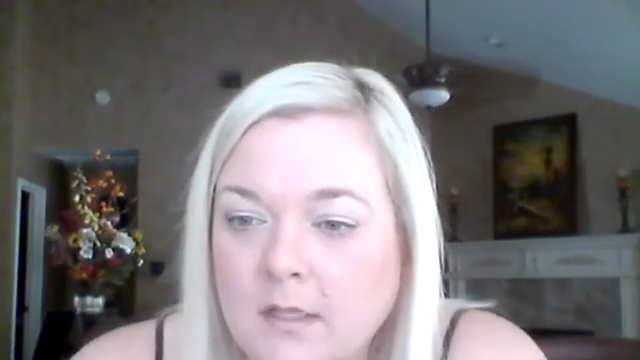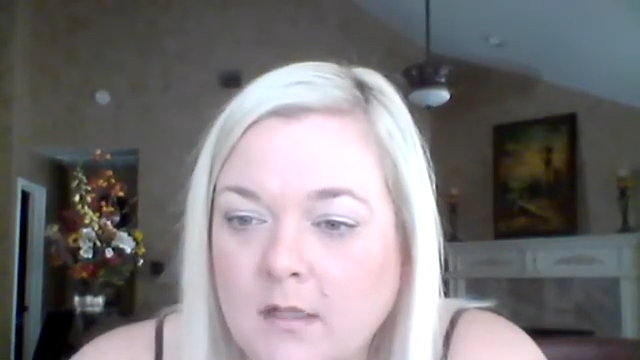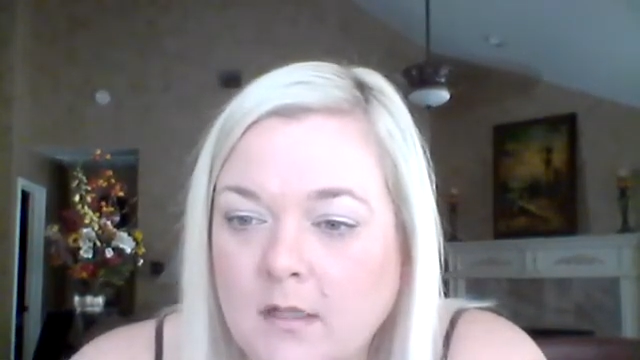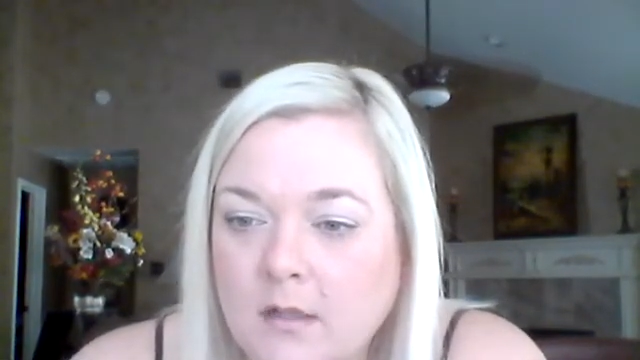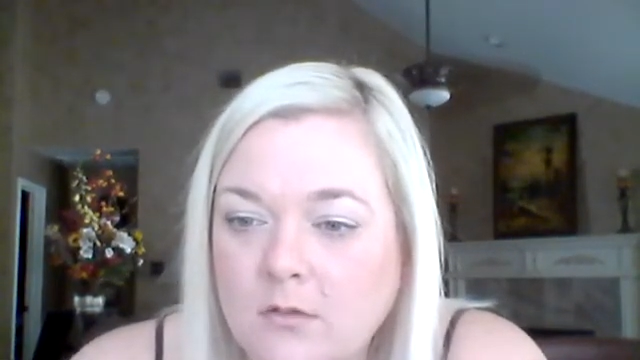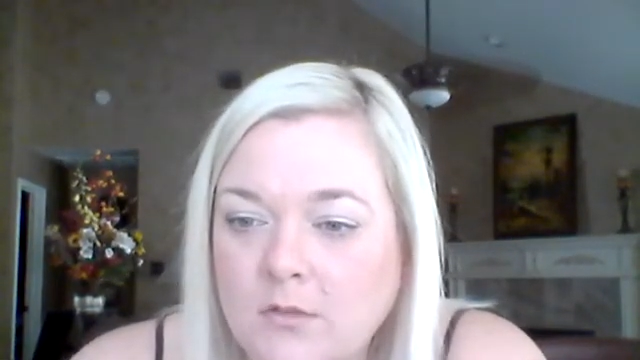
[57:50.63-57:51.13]

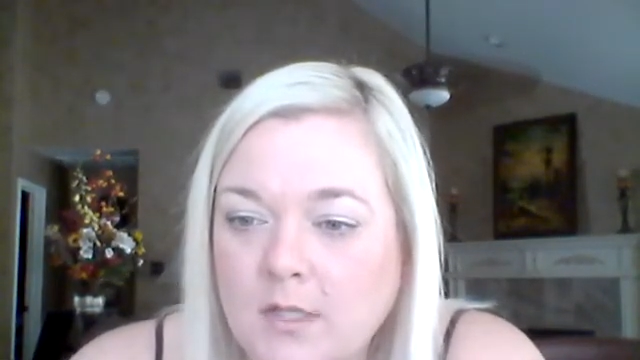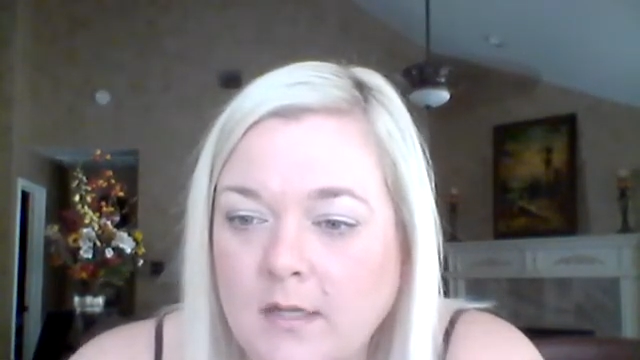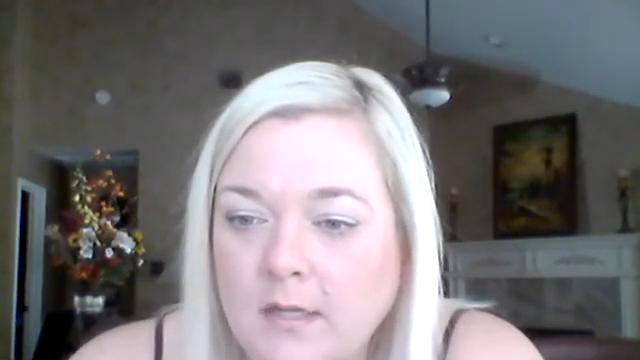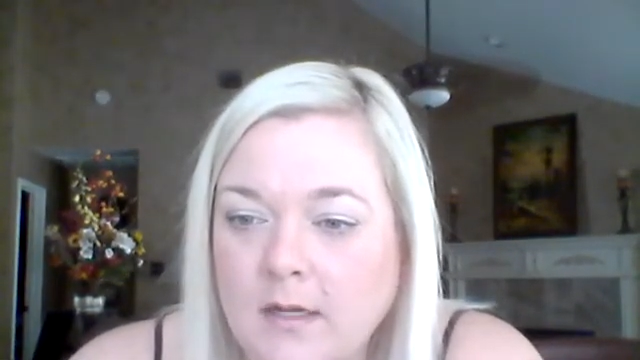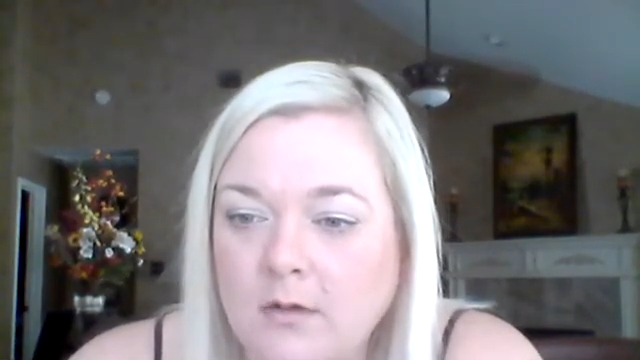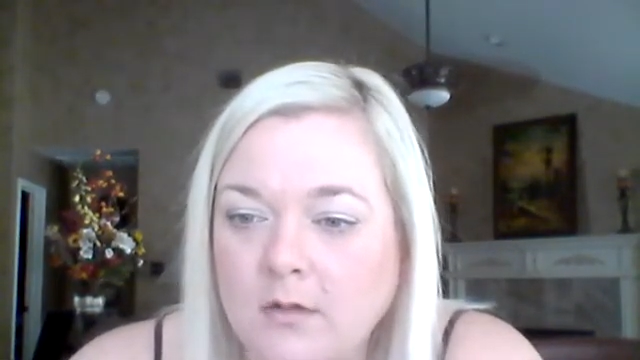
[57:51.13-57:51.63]
Hello, Shane.
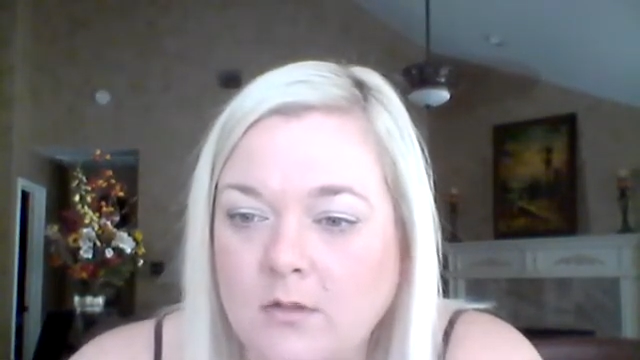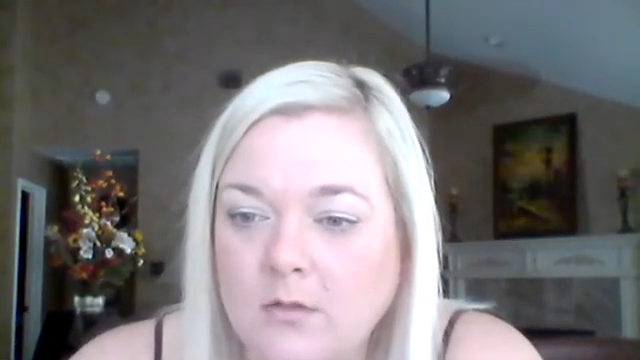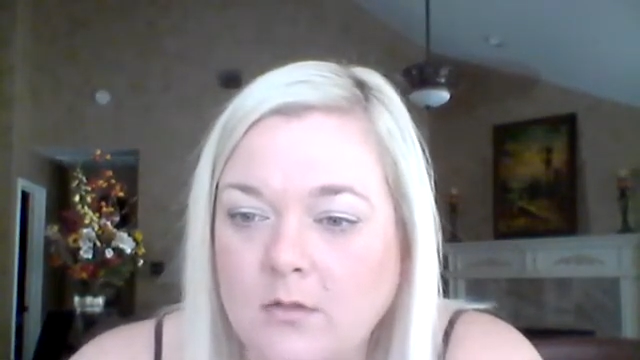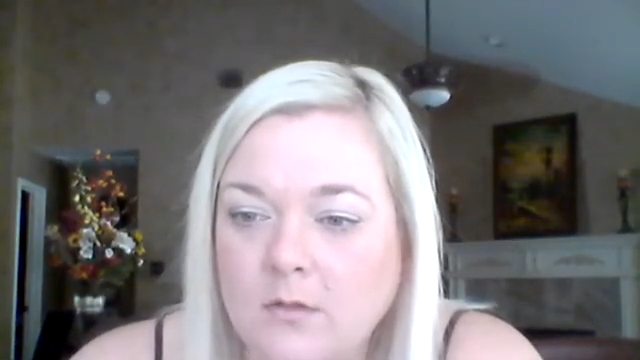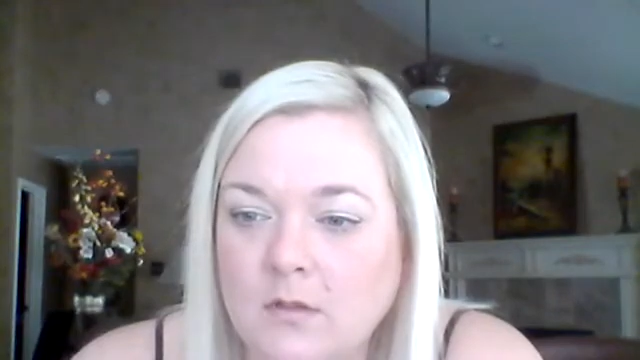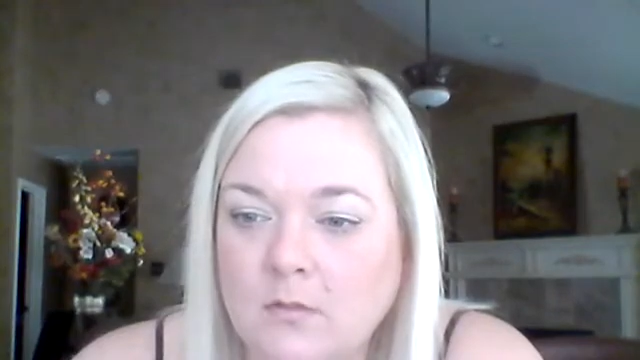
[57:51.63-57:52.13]
How are you
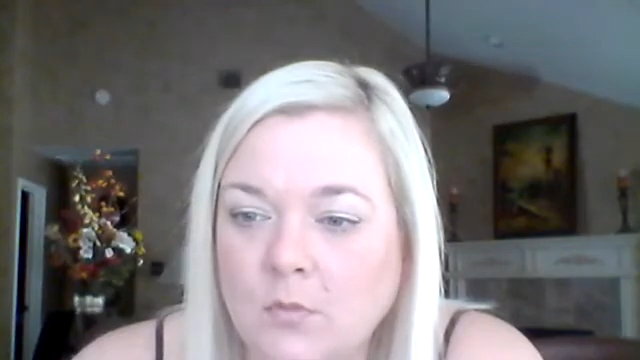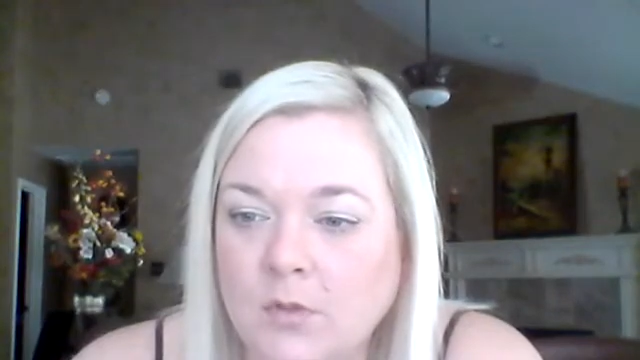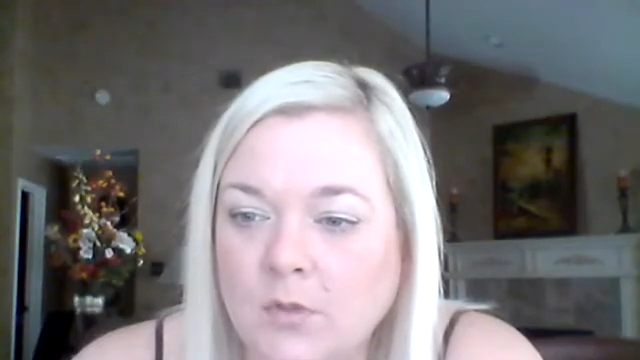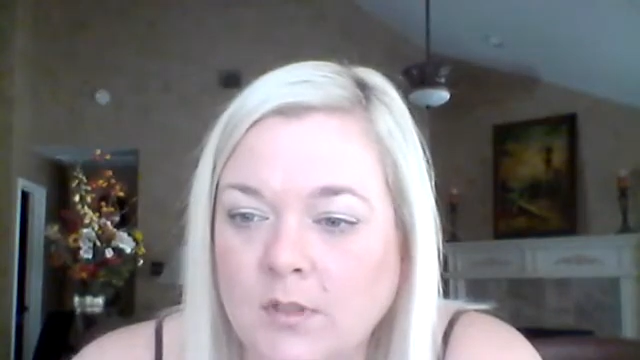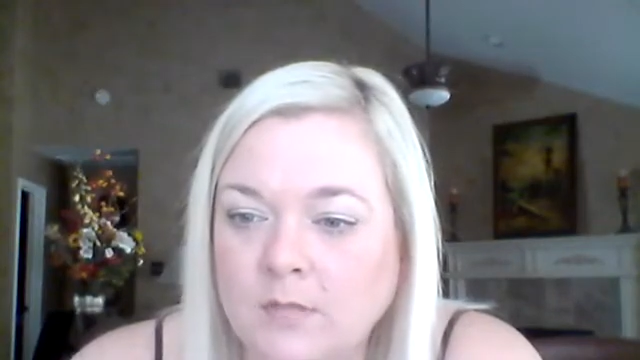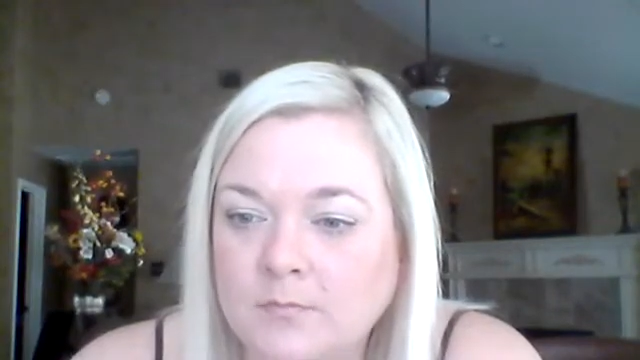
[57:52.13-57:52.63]
doing this
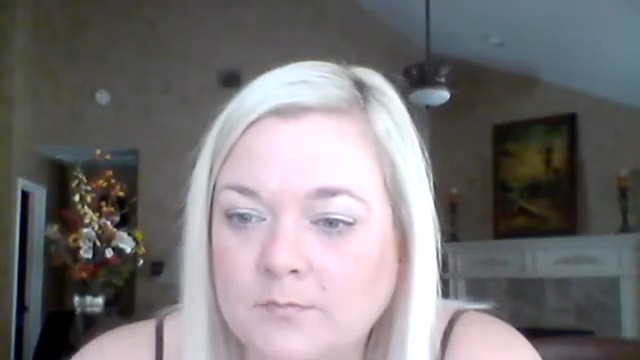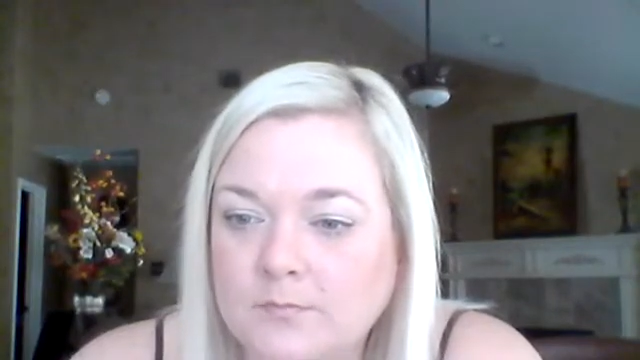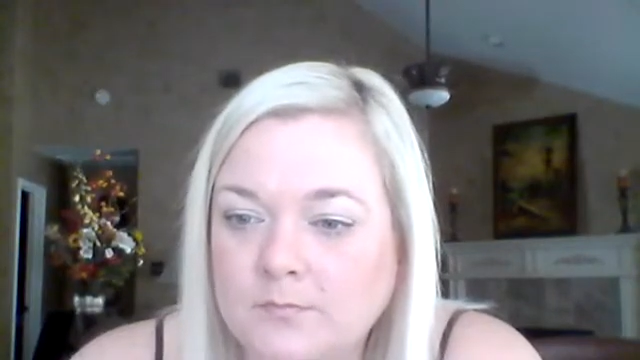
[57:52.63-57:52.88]
morning?